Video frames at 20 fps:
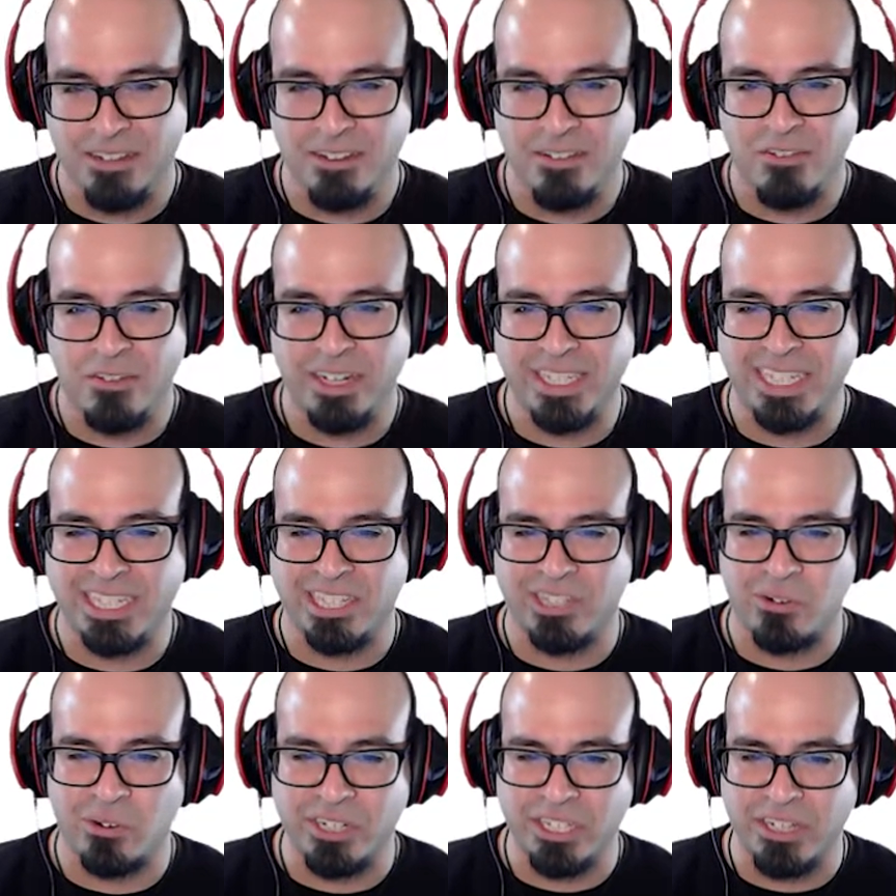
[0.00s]
What does
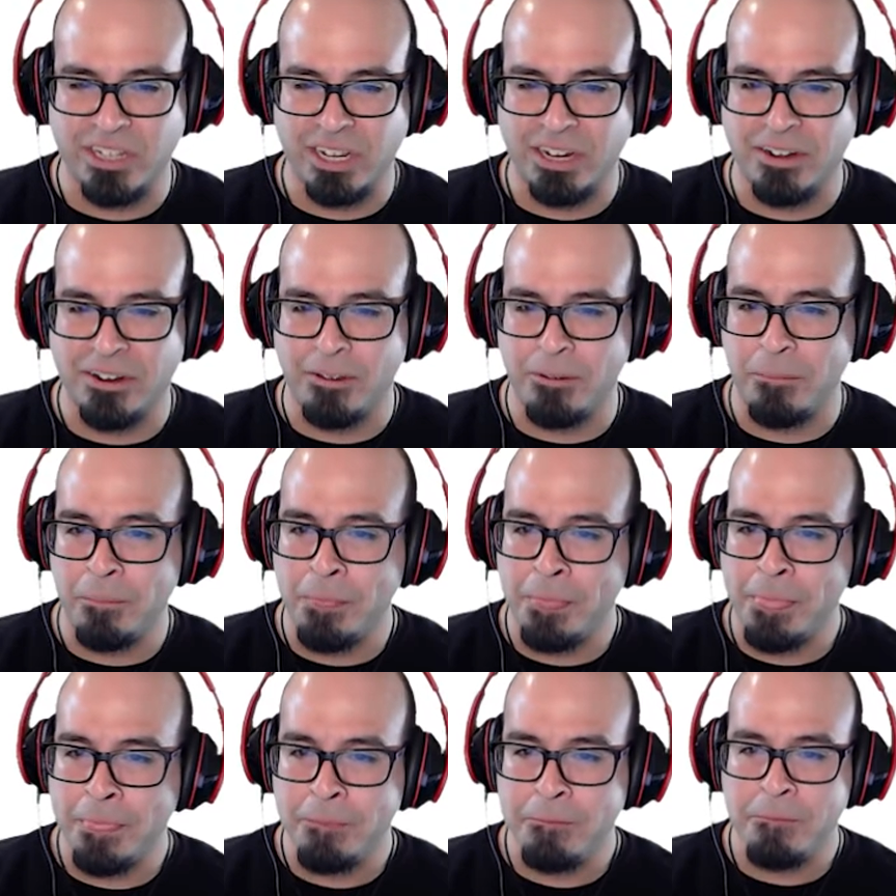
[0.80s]
ensorceling do?
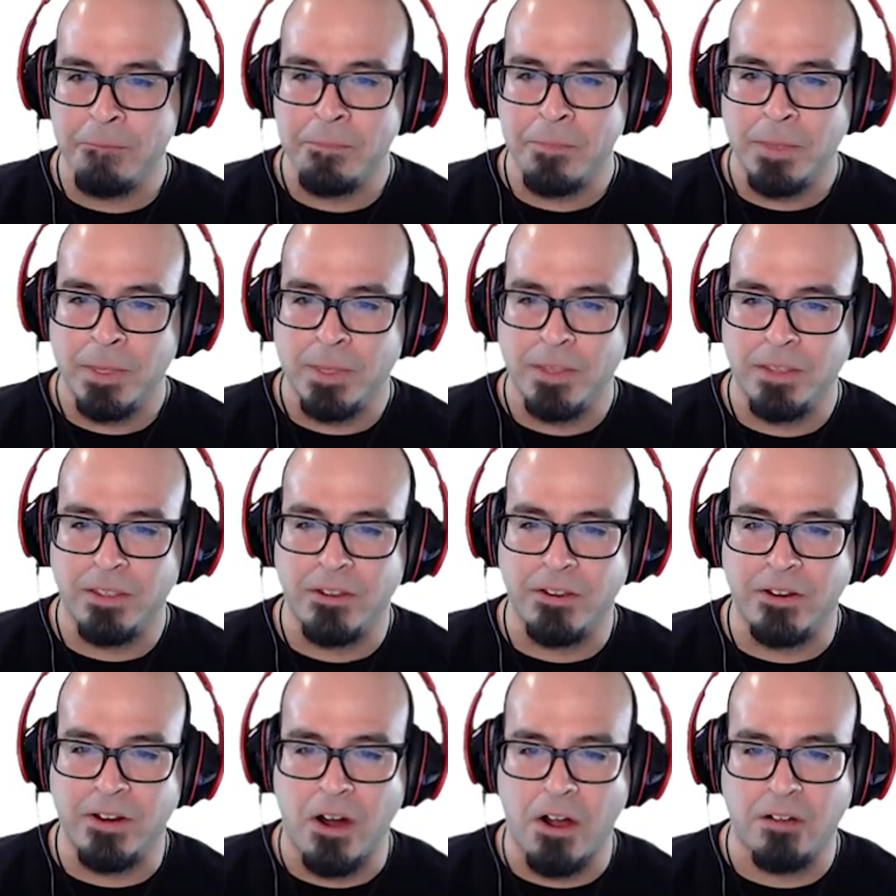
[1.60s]
You
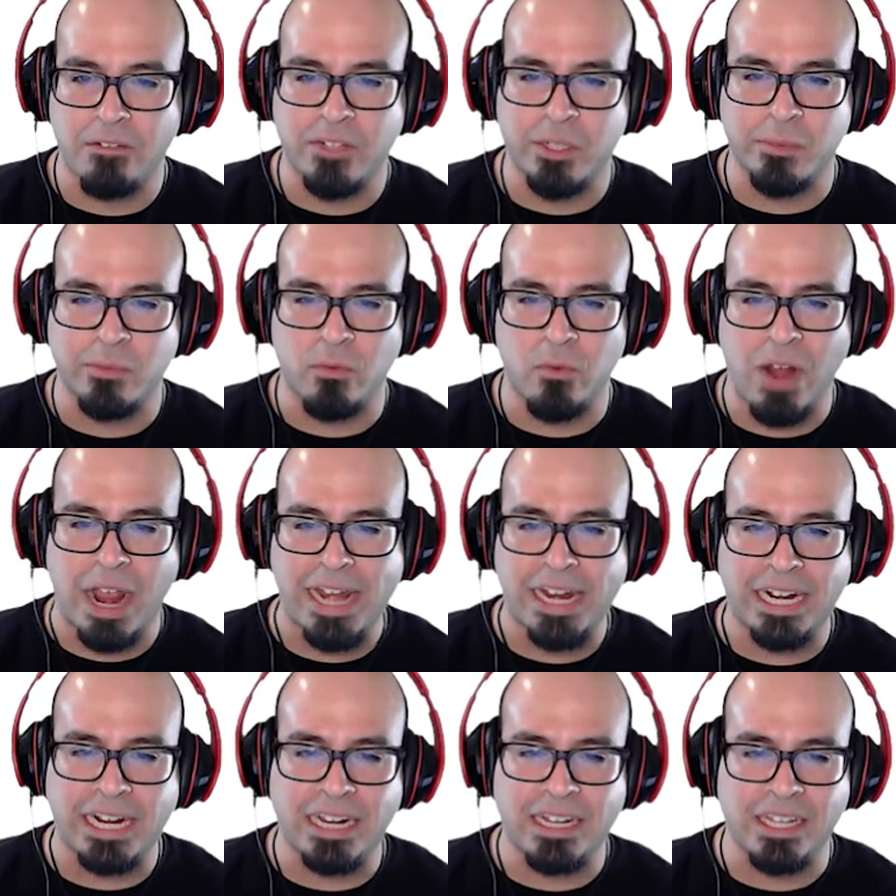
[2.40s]
carve some
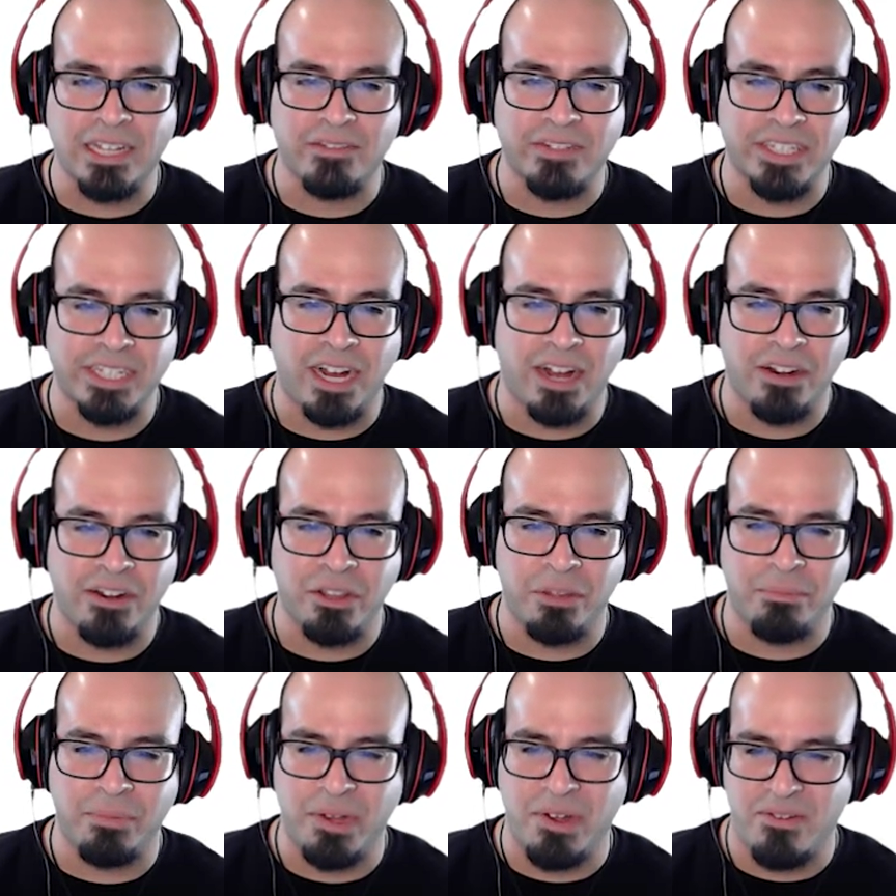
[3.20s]
writing glyphs onto
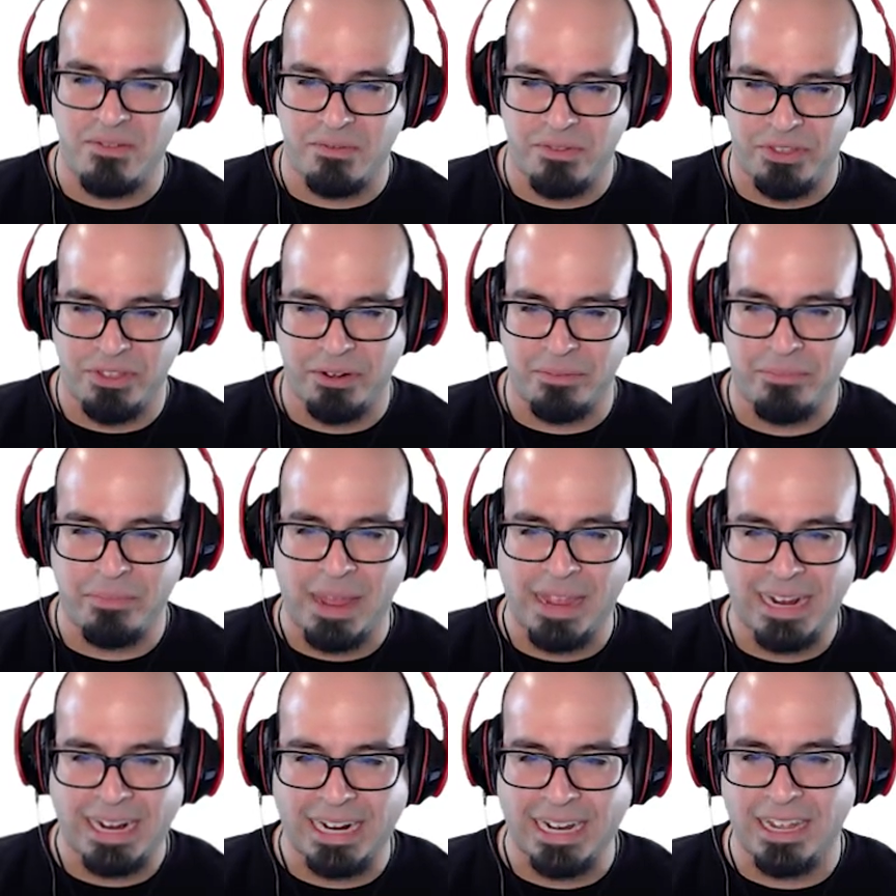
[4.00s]
the bone with your
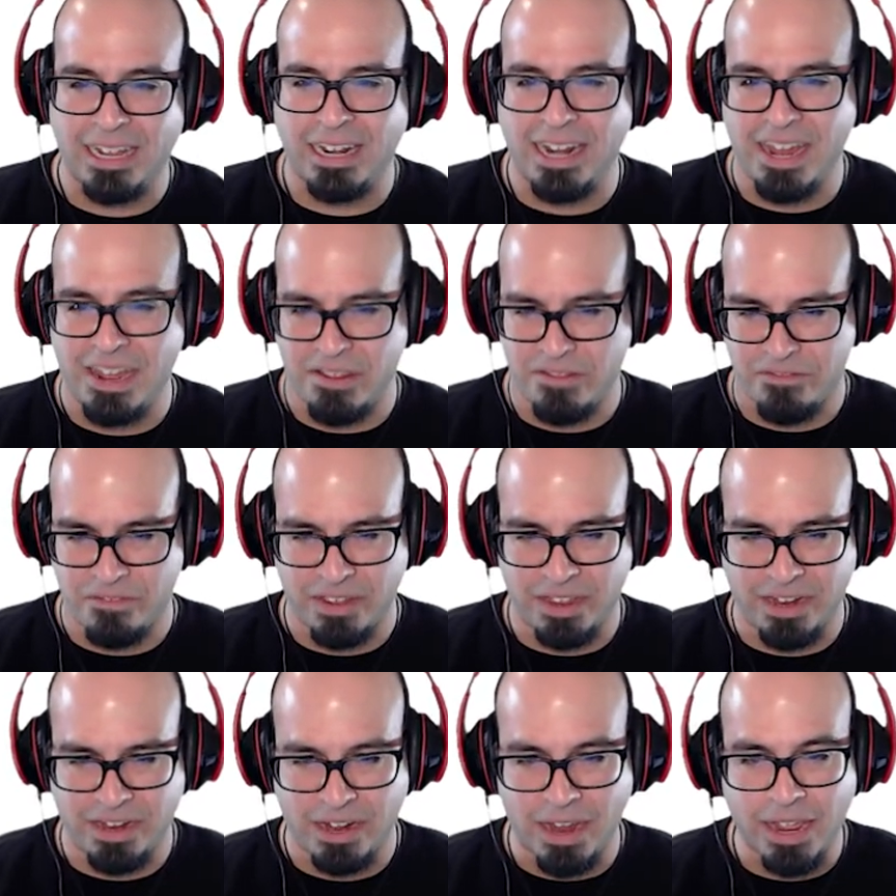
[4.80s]
pink knife
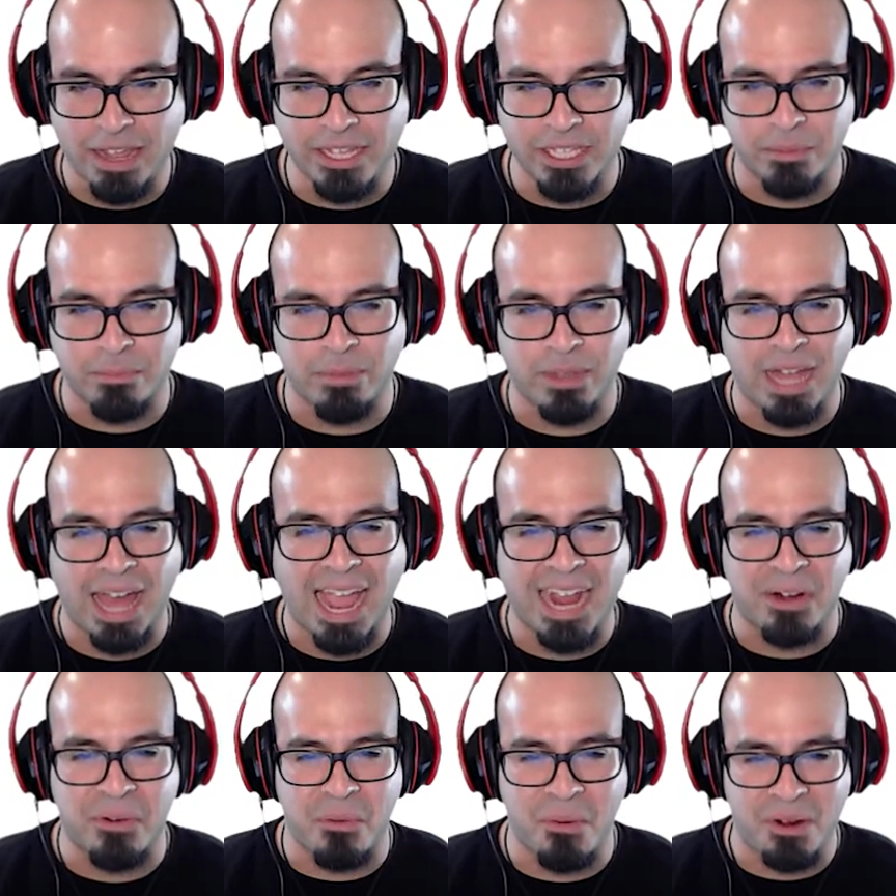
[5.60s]
and hiss
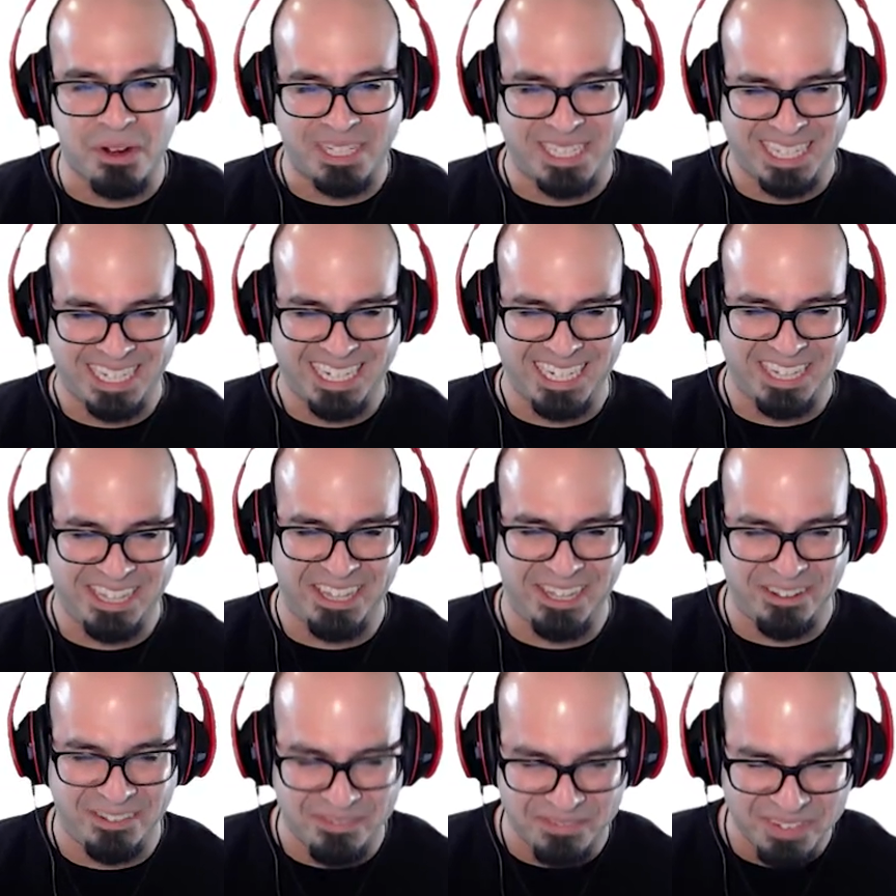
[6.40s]
black words into
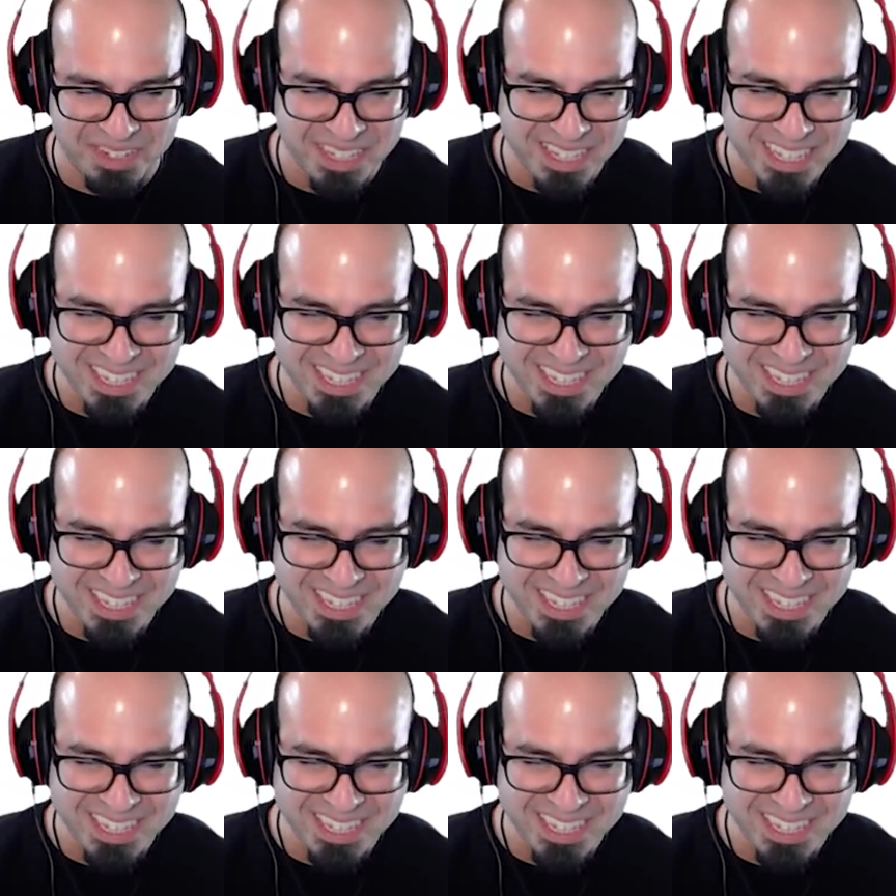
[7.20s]
them.